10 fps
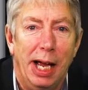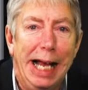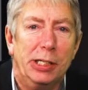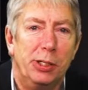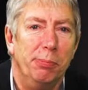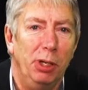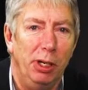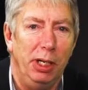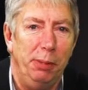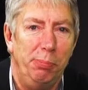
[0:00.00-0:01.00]
and some
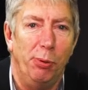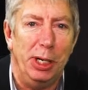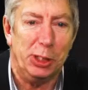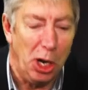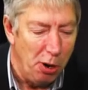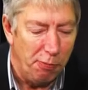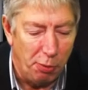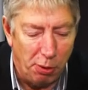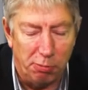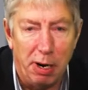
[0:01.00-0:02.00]
learning points
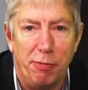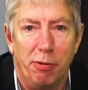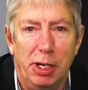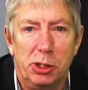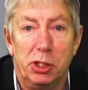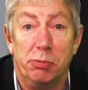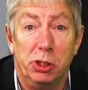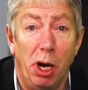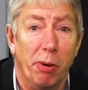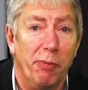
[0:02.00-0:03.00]
for referees as a
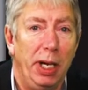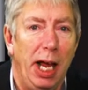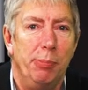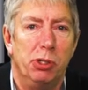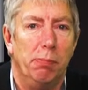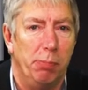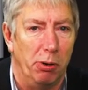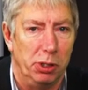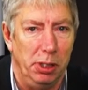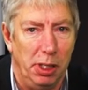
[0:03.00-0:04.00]
result of the games on
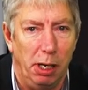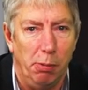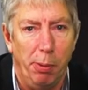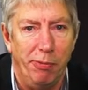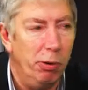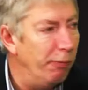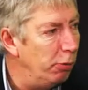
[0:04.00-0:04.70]
Boxing Day. We'll be re